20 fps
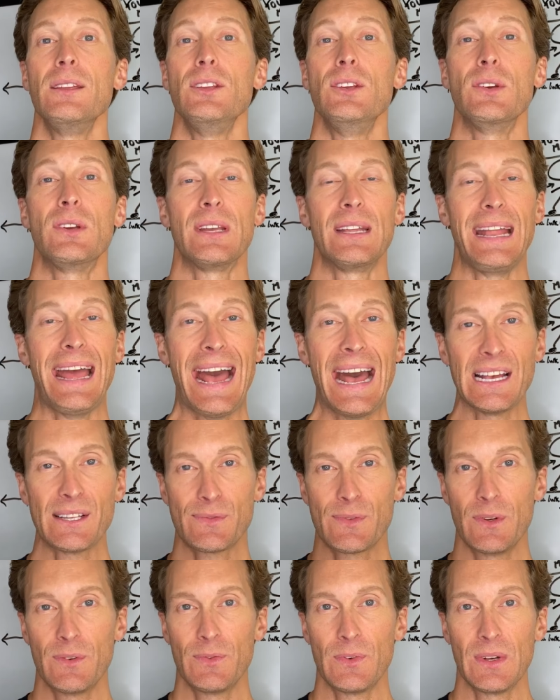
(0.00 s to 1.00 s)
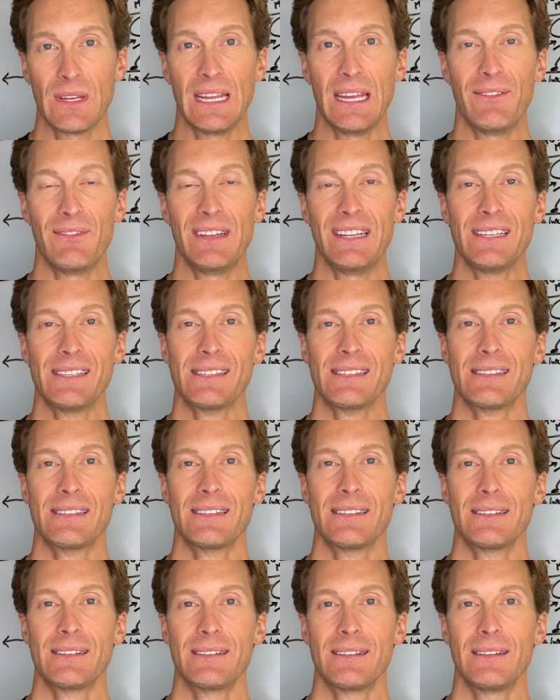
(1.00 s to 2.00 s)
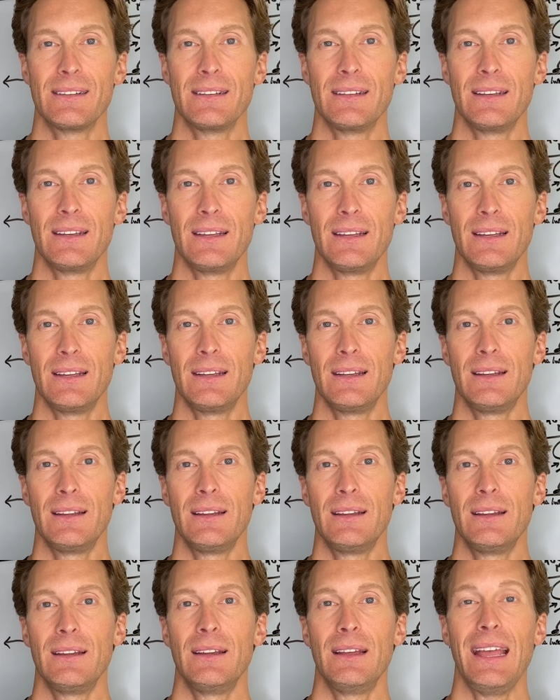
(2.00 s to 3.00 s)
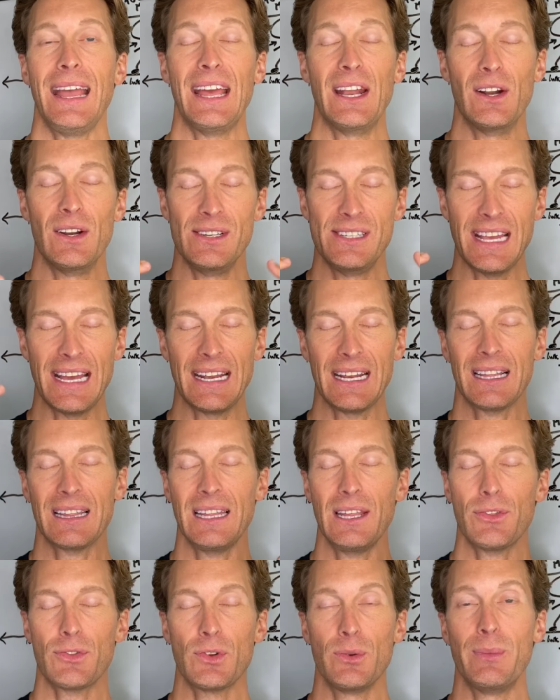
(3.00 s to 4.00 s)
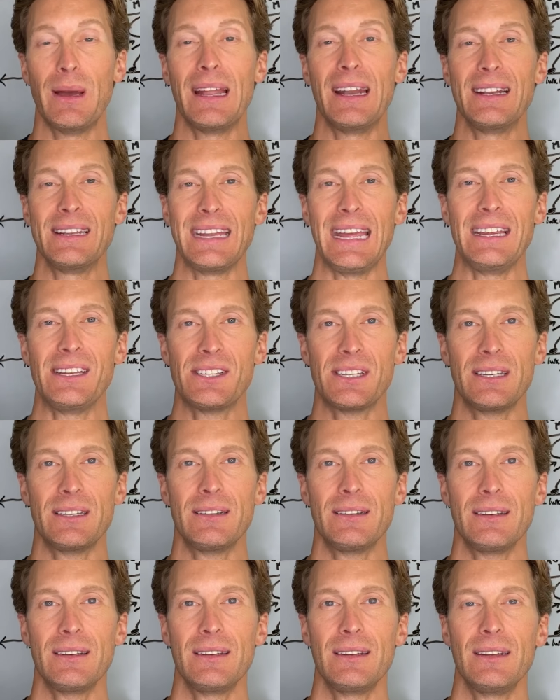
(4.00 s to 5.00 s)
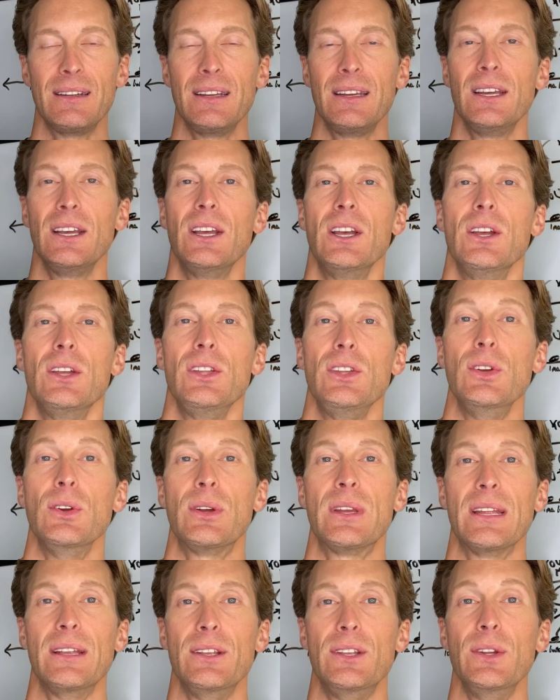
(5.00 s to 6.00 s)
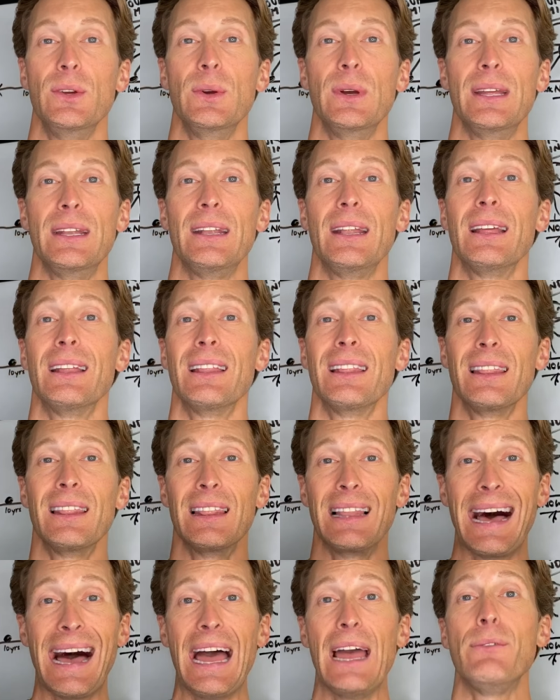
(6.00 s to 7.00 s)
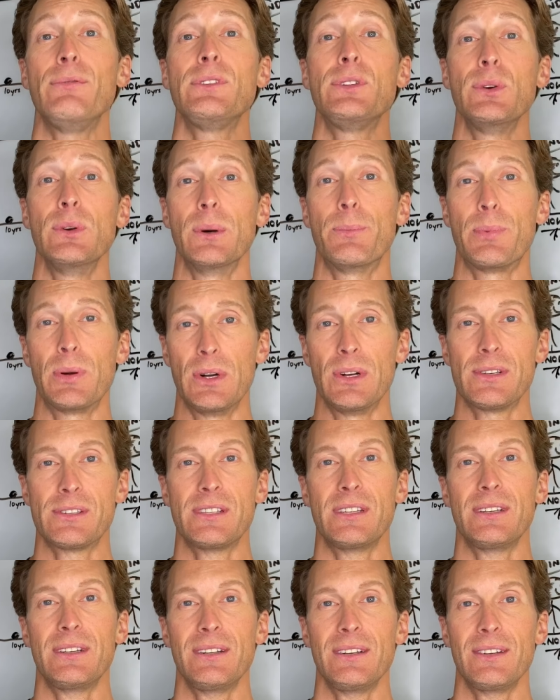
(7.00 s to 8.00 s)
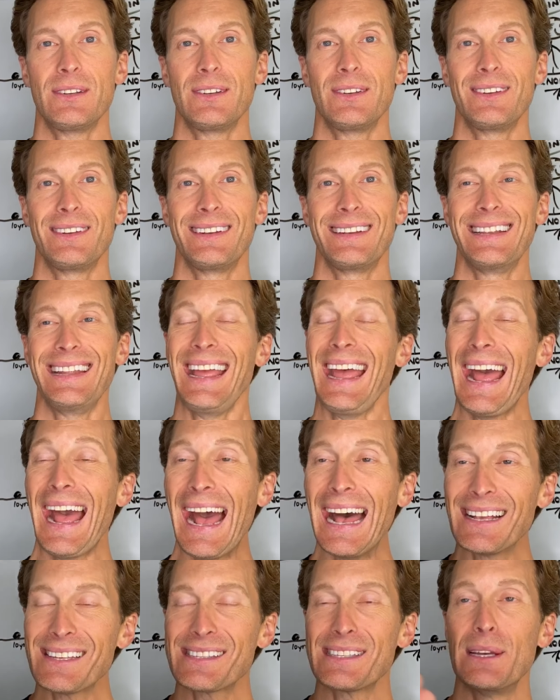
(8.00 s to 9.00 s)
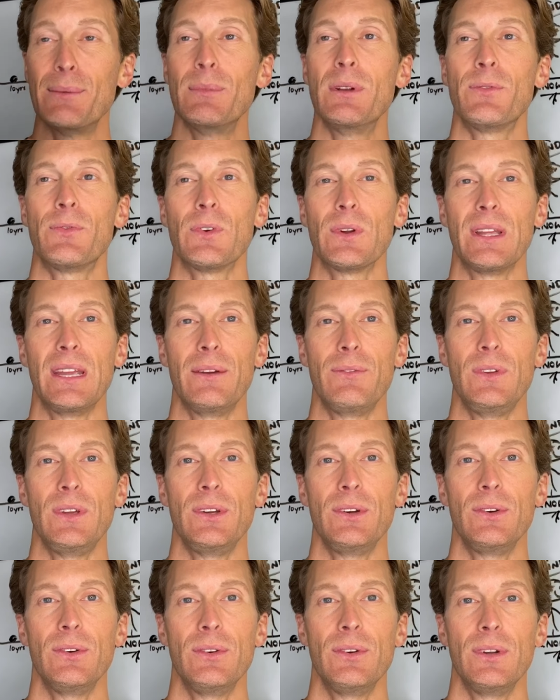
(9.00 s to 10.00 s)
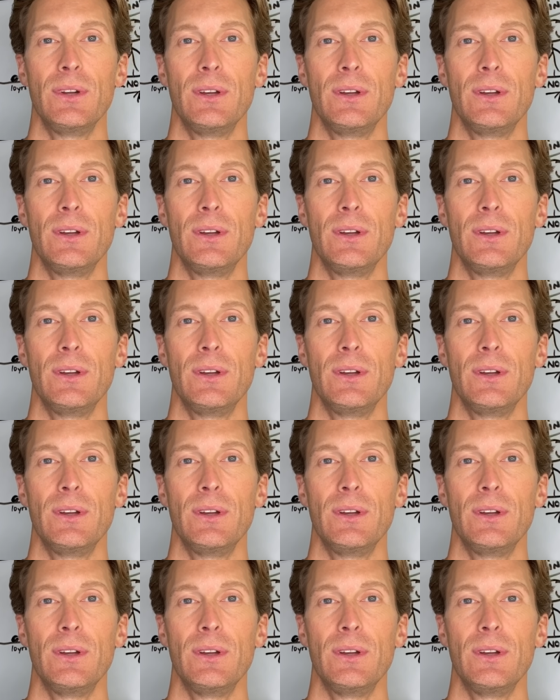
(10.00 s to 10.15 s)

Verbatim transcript: You can ask for forgiveness energetically through meditation. You can do it live to a person. Ask them to forgive you.